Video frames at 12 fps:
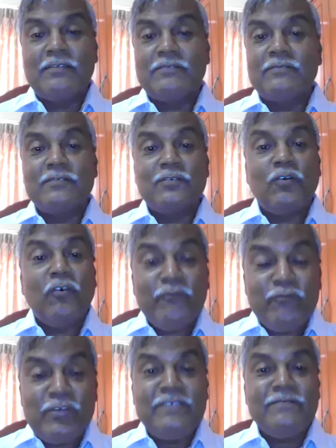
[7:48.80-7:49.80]
and
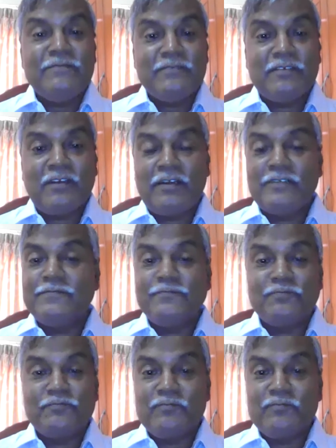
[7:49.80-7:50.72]
hopefully, um,